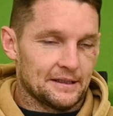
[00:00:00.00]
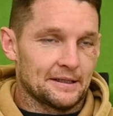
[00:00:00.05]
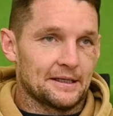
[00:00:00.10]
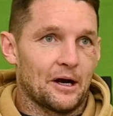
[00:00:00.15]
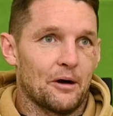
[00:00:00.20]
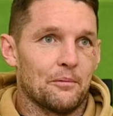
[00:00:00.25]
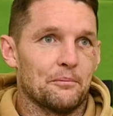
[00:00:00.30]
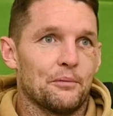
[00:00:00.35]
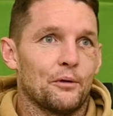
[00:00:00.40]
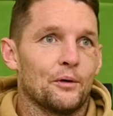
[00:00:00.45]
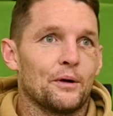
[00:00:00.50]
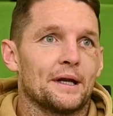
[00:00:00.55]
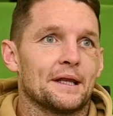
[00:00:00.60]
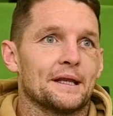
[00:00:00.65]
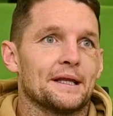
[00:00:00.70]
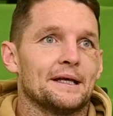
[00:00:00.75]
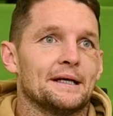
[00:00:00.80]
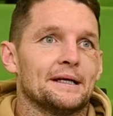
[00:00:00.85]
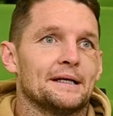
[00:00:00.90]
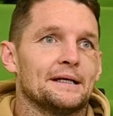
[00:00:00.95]
golden point
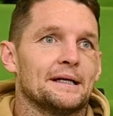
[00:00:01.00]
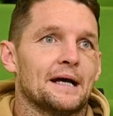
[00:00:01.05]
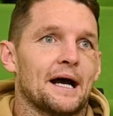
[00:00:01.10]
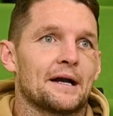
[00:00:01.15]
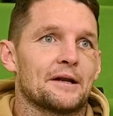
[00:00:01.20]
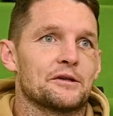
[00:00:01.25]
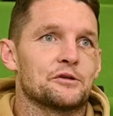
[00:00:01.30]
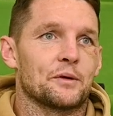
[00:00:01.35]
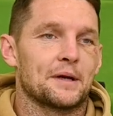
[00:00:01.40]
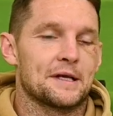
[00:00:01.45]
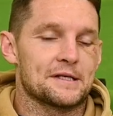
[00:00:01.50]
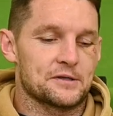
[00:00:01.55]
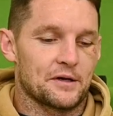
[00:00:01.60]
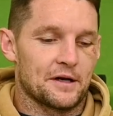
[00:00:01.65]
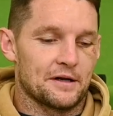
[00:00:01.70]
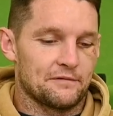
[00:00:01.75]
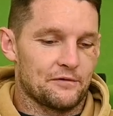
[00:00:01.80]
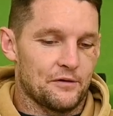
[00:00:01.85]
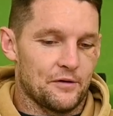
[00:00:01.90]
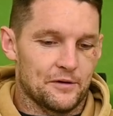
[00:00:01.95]
in the under-20s
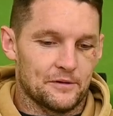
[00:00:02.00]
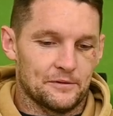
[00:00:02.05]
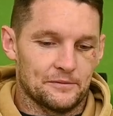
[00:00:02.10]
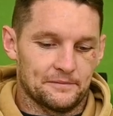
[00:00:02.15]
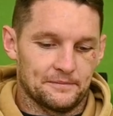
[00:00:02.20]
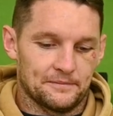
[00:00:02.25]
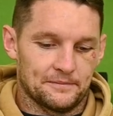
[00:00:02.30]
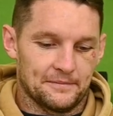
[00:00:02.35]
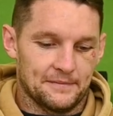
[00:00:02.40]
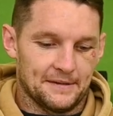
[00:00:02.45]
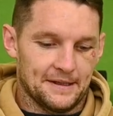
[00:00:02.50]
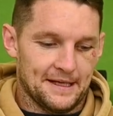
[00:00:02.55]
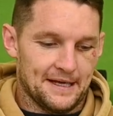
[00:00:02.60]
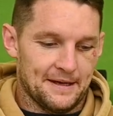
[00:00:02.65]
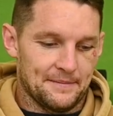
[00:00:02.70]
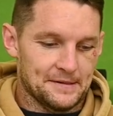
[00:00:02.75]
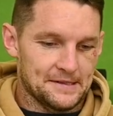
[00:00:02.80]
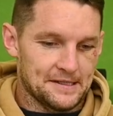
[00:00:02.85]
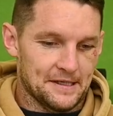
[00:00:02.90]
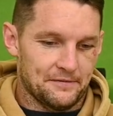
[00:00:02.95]
grand final.
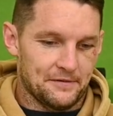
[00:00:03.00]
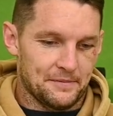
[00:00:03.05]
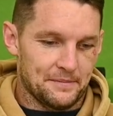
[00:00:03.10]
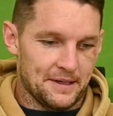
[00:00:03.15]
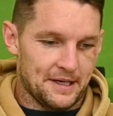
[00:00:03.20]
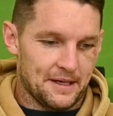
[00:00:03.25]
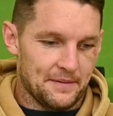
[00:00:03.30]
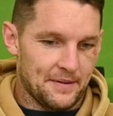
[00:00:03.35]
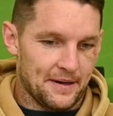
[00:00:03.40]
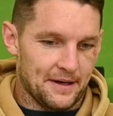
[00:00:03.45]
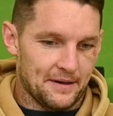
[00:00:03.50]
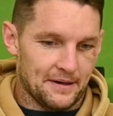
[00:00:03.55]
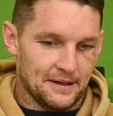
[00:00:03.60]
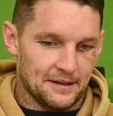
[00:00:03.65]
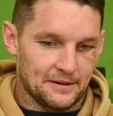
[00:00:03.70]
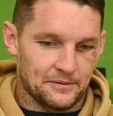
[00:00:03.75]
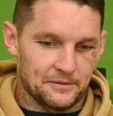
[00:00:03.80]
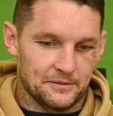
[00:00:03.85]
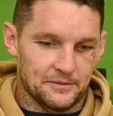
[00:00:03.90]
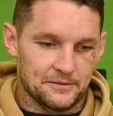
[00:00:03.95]
Myself and Mickey Picker had
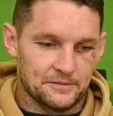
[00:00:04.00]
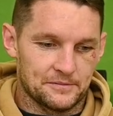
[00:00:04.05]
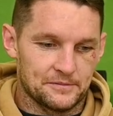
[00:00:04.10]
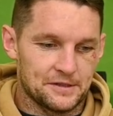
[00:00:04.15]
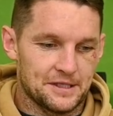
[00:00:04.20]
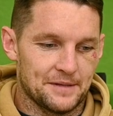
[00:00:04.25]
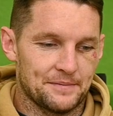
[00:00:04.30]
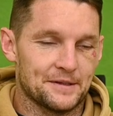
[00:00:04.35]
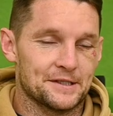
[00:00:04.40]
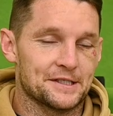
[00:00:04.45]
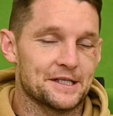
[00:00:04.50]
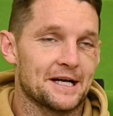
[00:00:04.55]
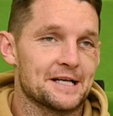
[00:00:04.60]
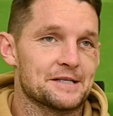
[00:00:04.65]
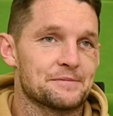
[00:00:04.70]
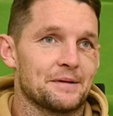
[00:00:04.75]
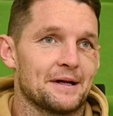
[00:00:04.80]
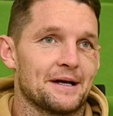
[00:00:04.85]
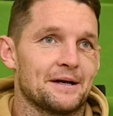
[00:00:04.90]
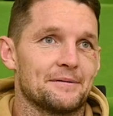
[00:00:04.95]
a little chip and
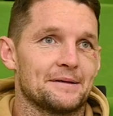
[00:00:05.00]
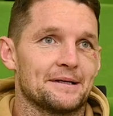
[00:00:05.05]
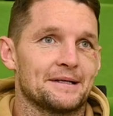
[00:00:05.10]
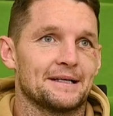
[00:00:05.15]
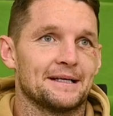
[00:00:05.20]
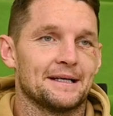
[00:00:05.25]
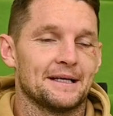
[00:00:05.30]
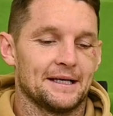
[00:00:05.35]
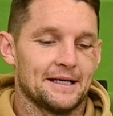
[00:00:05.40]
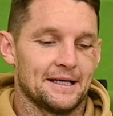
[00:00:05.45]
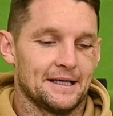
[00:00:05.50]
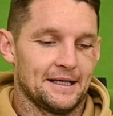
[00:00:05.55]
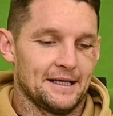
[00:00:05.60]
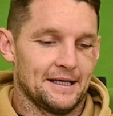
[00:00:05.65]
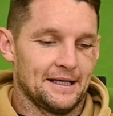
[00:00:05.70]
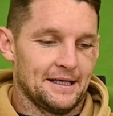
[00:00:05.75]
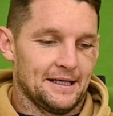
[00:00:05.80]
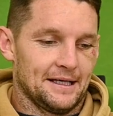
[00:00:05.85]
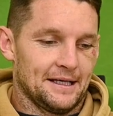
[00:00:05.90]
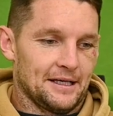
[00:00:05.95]
chase play. We
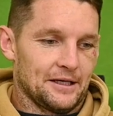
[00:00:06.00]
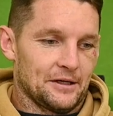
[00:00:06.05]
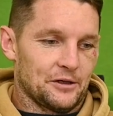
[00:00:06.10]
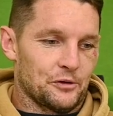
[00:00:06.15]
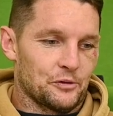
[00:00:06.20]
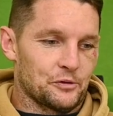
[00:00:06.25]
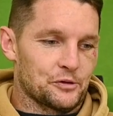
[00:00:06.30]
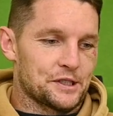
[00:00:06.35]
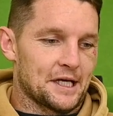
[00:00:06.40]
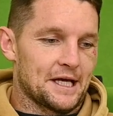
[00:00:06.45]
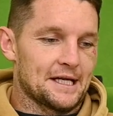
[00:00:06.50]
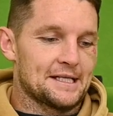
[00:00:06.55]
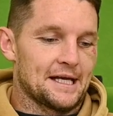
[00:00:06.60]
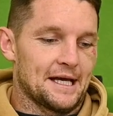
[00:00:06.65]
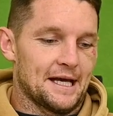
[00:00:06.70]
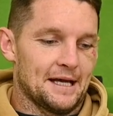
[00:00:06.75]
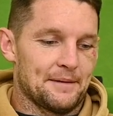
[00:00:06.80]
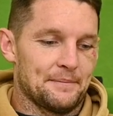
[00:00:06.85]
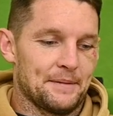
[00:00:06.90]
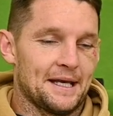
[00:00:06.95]
called
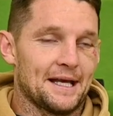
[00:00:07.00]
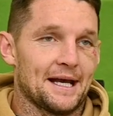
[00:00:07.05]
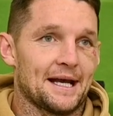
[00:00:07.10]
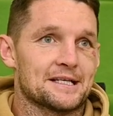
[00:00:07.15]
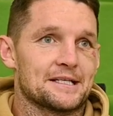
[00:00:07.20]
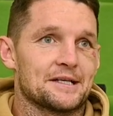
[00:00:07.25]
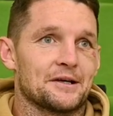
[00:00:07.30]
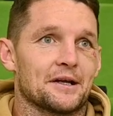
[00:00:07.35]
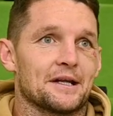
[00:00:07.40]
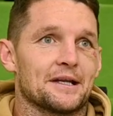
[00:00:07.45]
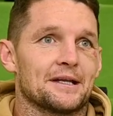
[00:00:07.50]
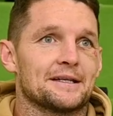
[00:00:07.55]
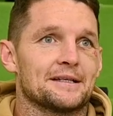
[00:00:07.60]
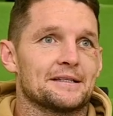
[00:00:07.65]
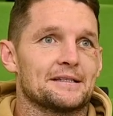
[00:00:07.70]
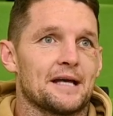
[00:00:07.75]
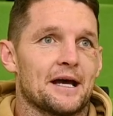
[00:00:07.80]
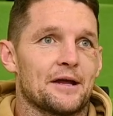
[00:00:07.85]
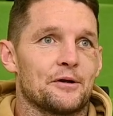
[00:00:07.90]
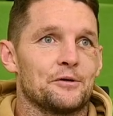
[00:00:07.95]
G-Town. Mickey actually got it
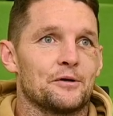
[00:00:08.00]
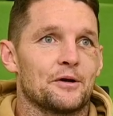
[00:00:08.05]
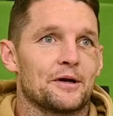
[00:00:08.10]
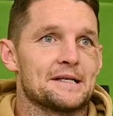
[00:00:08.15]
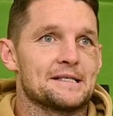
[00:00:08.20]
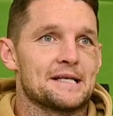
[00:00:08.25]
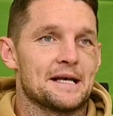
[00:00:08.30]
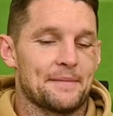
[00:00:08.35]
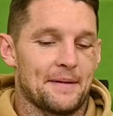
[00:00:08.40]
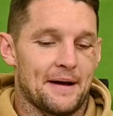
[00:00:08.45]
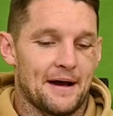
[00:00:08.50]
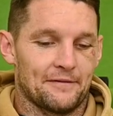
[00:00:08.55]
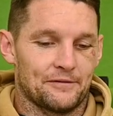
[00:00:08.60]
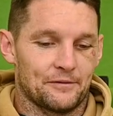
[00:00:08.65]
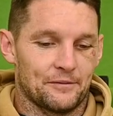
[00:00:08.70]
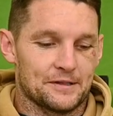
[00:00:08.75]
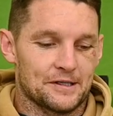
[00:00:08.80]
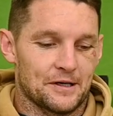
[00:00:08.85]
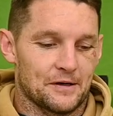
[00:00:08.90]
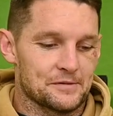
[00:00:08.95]
tattooed on his hip
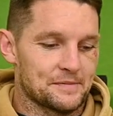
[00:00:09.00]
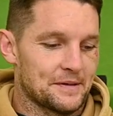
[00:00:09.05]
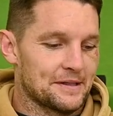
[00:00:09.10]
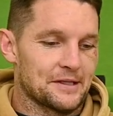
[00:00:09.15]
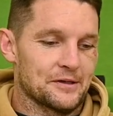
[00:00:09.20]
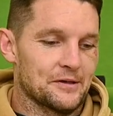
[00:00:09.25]
after, which I was meant